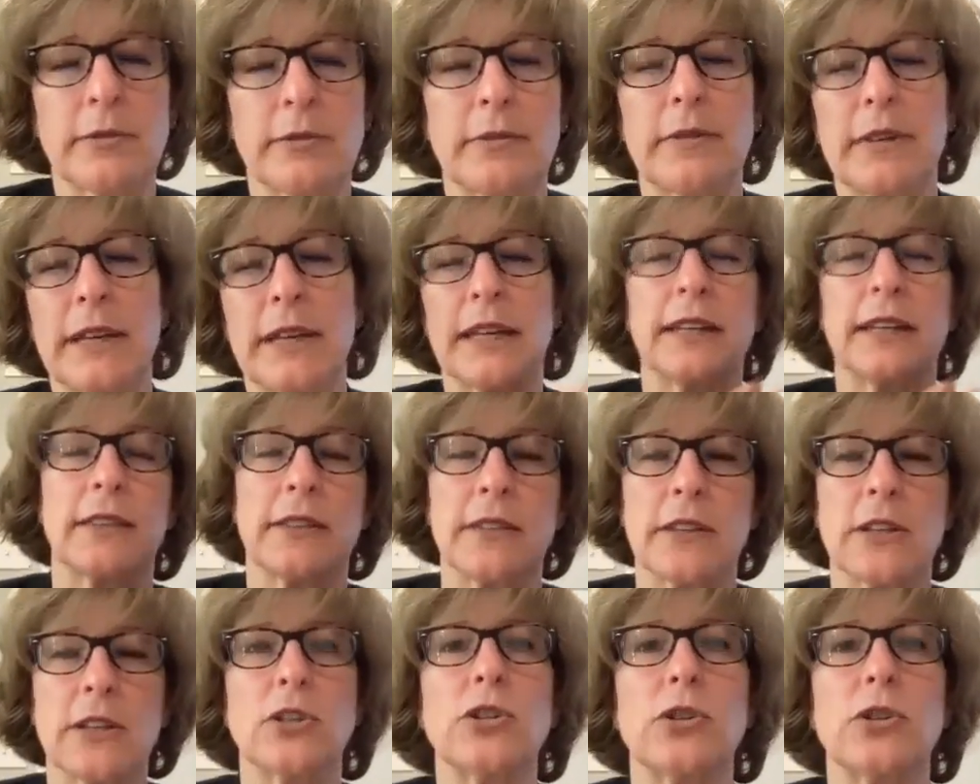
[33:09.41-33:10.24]
hit
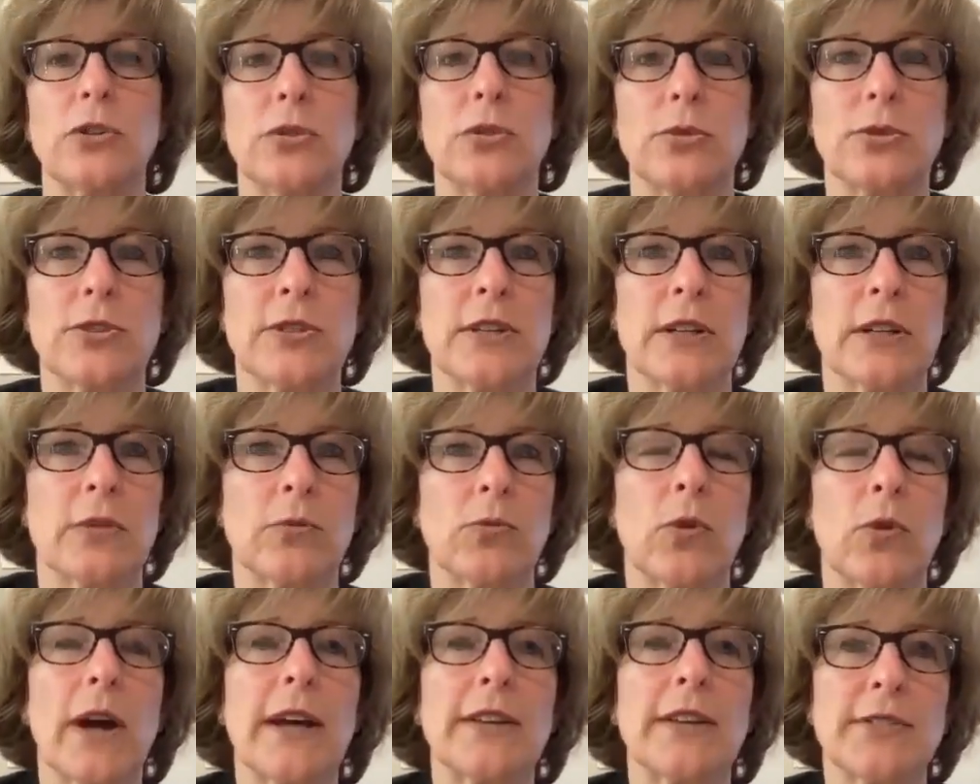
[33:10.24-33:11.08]
the news
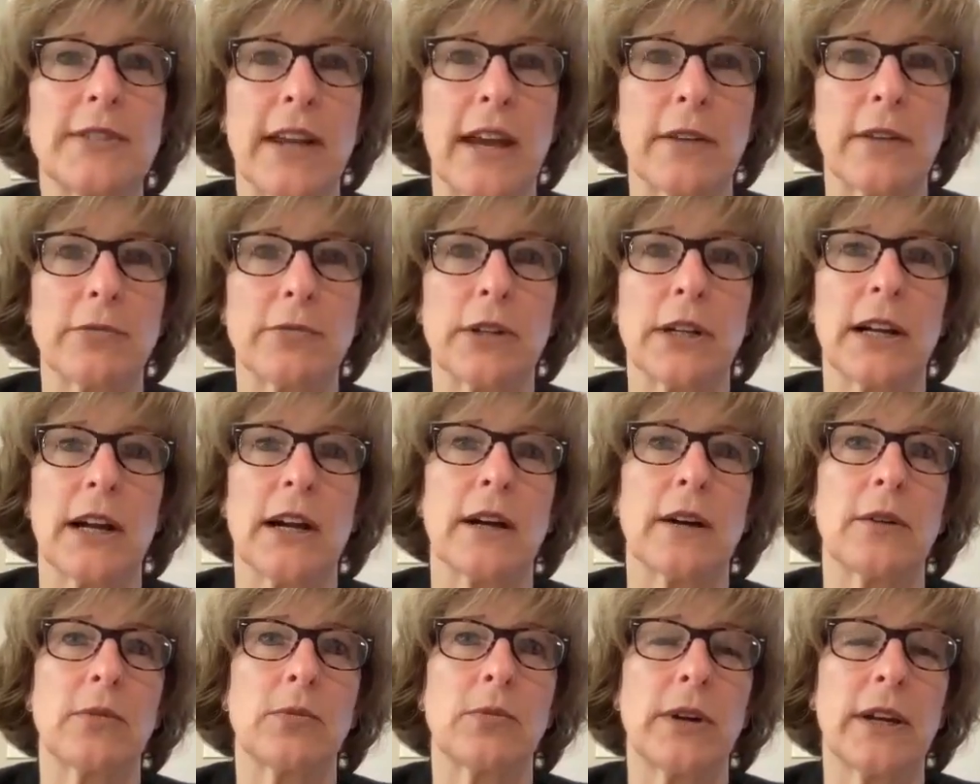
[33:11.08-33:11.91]
in West
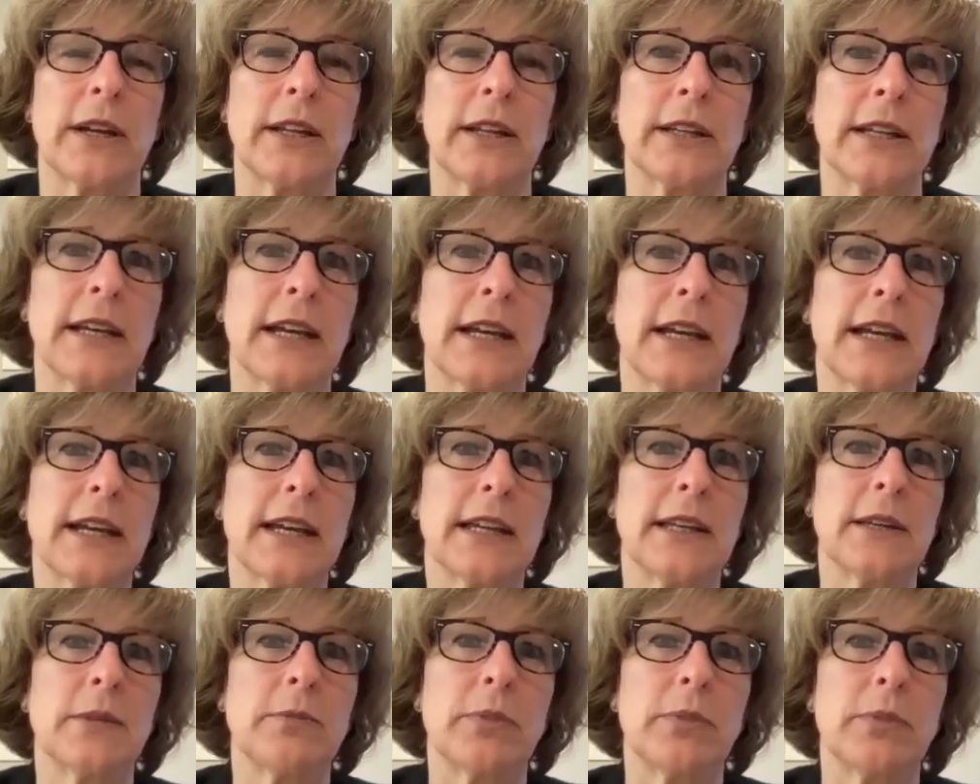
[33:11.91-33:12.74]
Africa, when
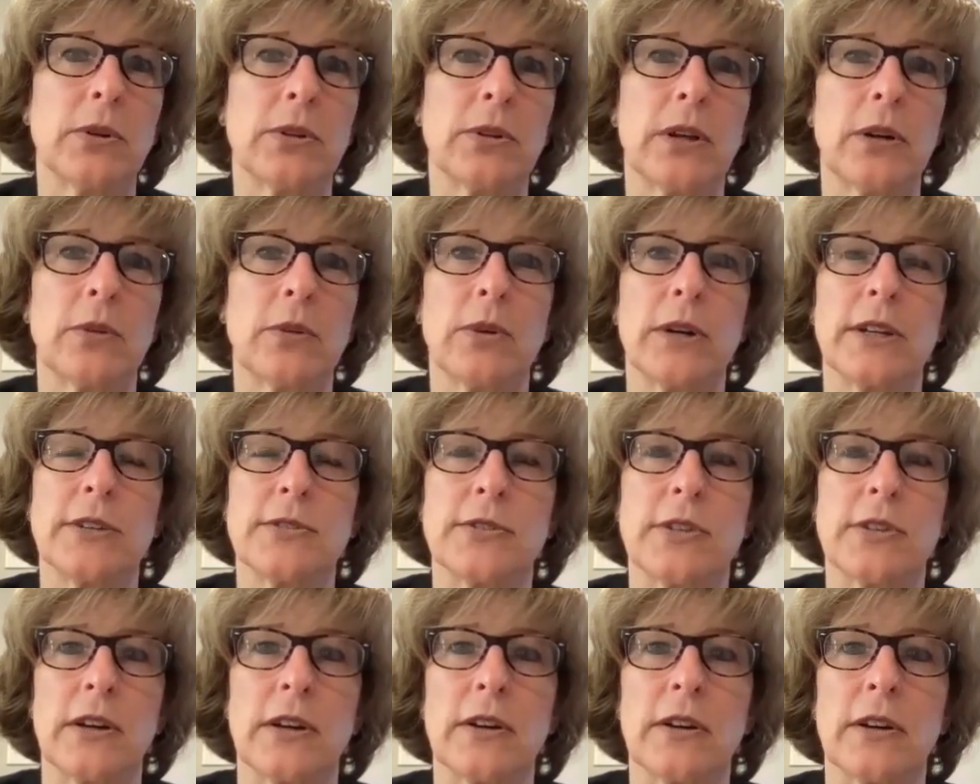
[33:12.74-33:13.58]
Ebola
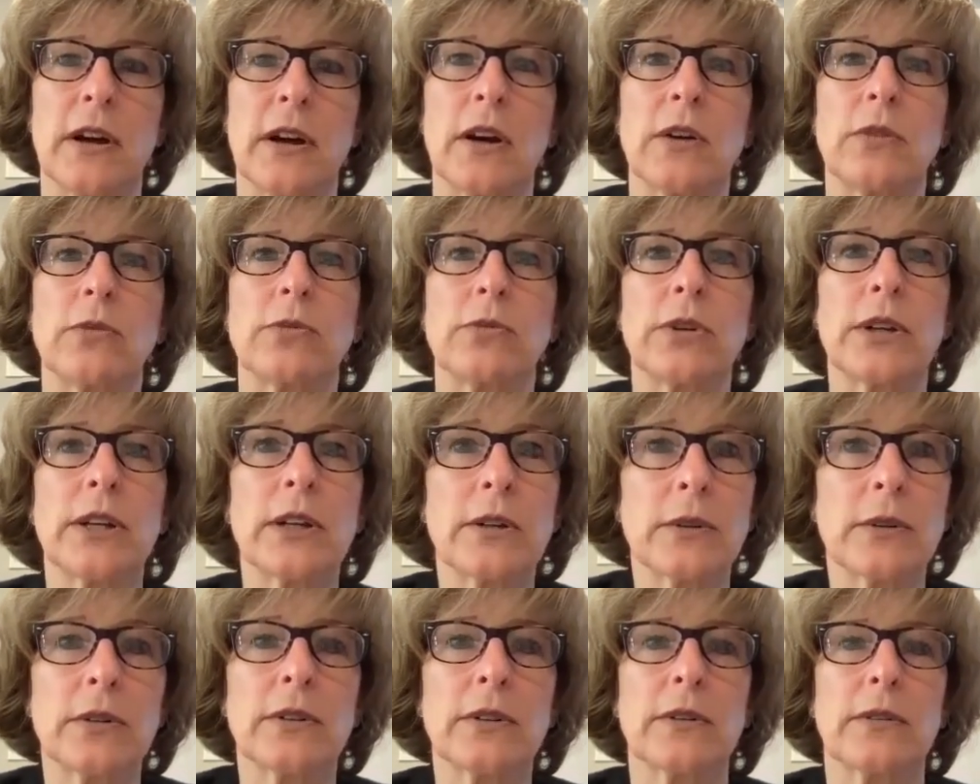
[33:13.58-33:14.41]
was a
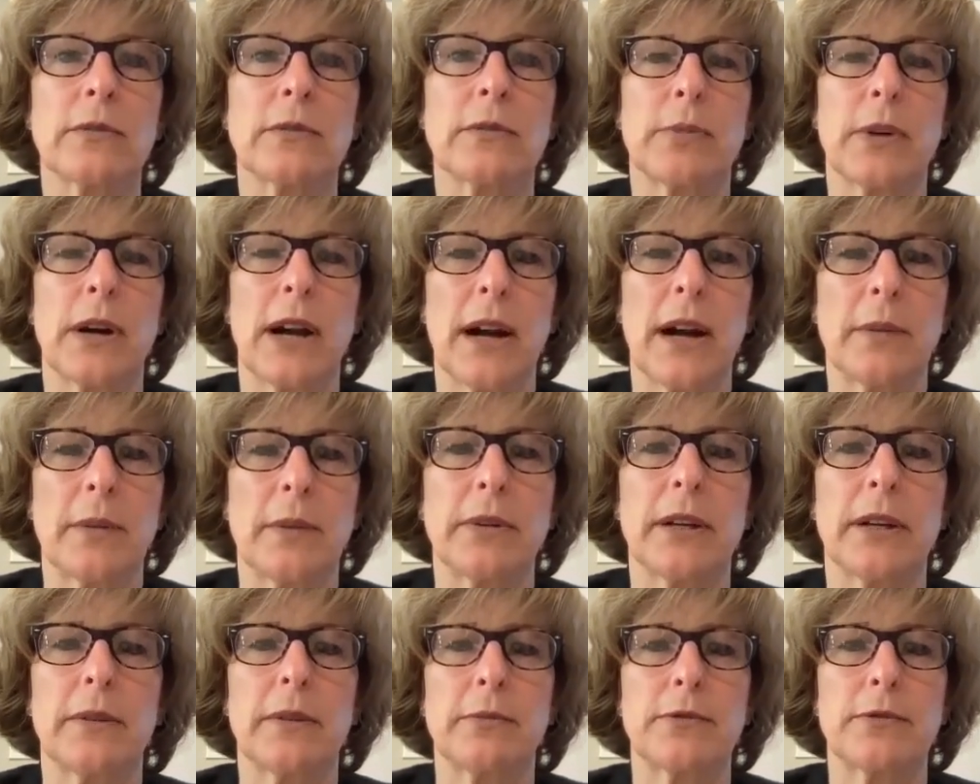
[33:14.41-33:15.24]
real
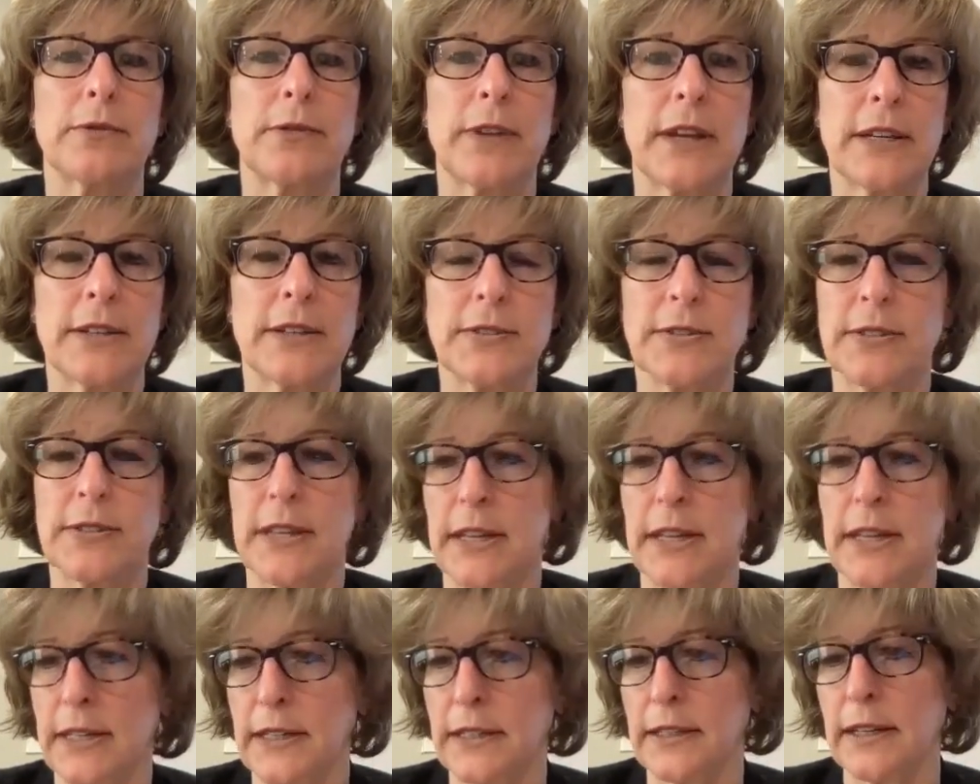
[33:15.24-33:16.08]
problem
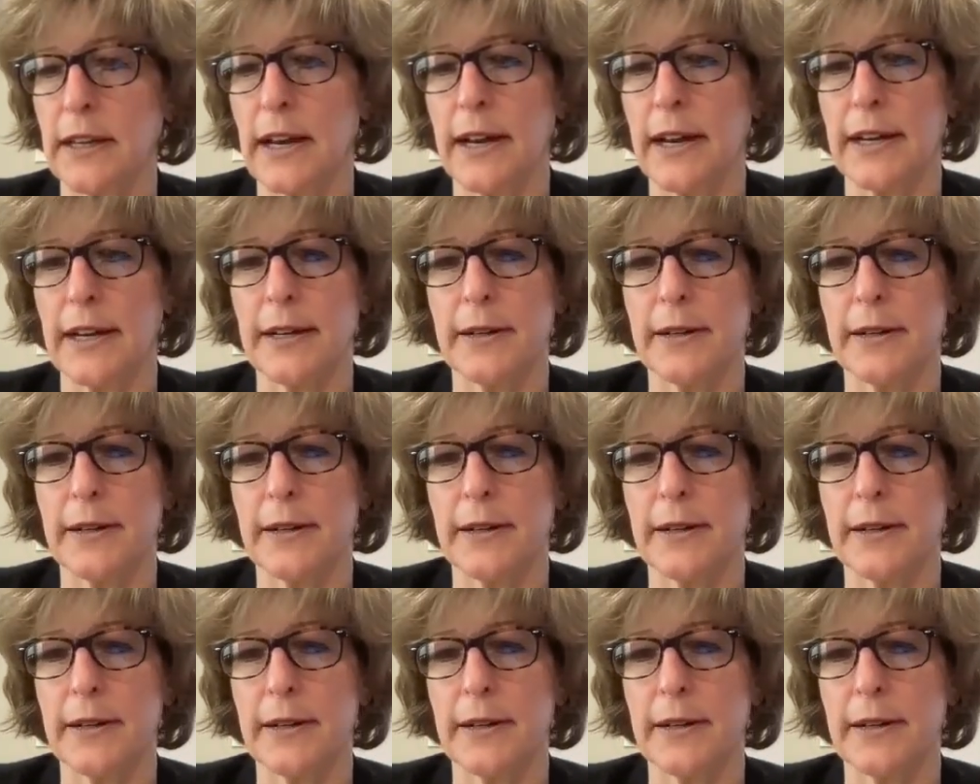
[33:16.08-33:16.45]
facing